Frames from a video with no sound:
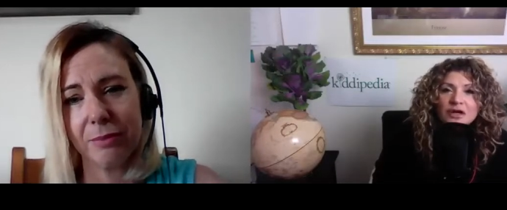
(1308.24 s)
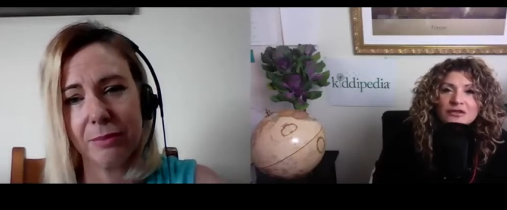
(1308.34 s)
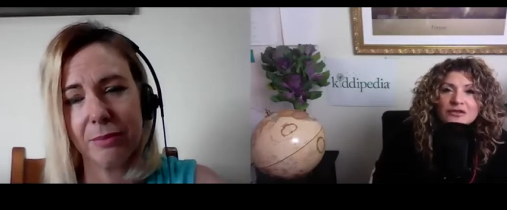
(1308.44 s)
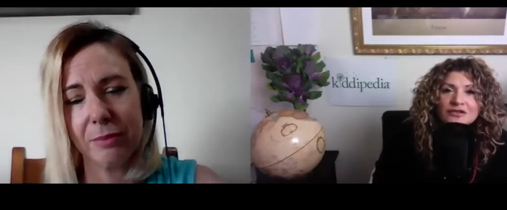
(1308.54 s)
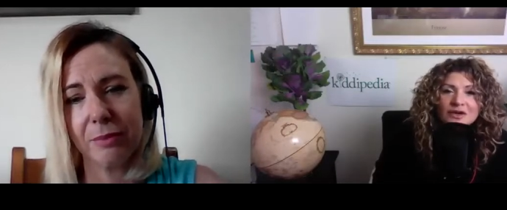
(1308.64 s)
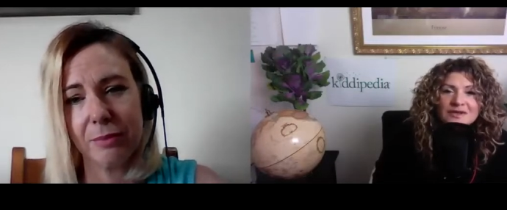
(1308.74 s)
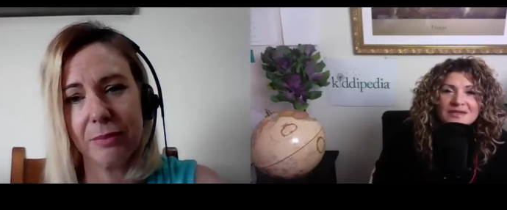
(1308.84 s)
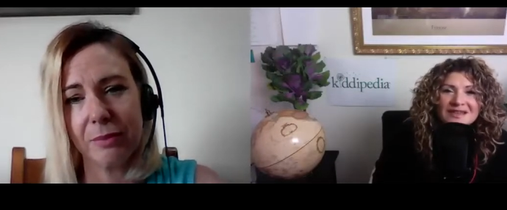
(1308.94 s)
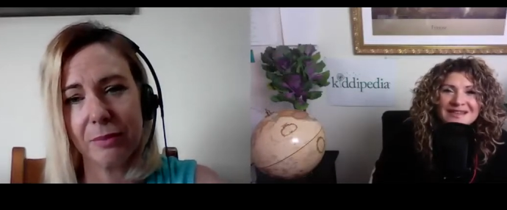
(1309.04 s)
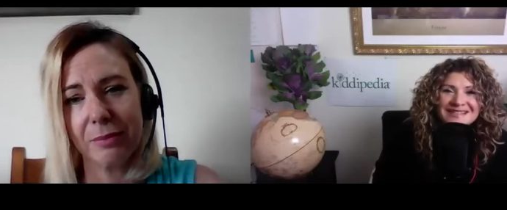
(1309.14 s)
Speaker 1: and those types
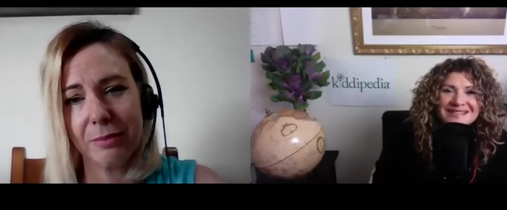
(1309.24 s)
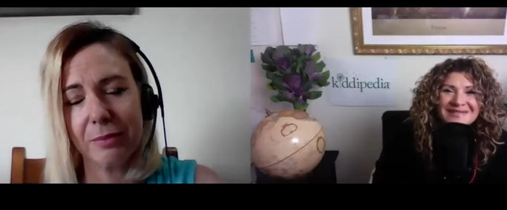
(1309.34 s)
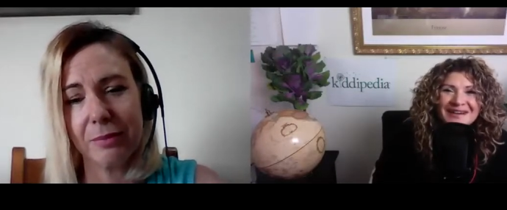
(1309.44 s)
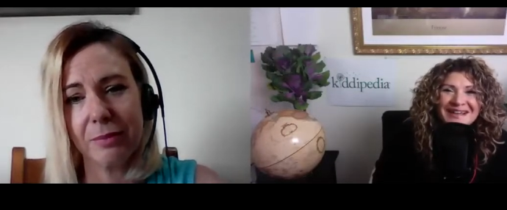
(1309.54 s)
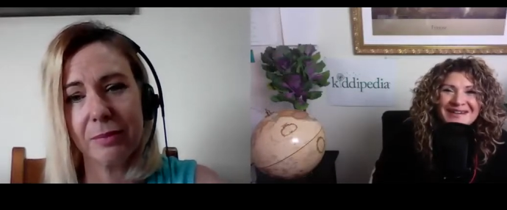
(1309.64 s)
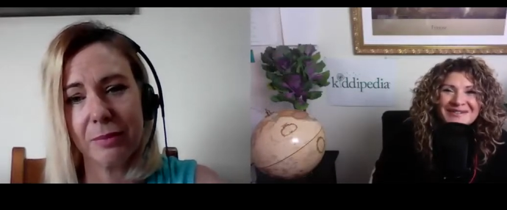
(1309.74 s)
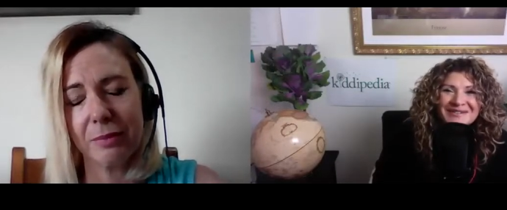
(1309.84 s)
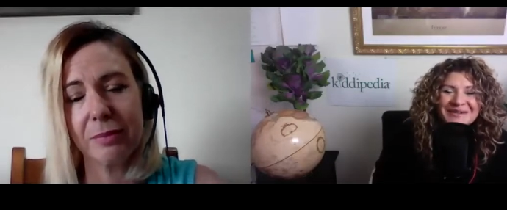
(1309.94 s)
of things to someone else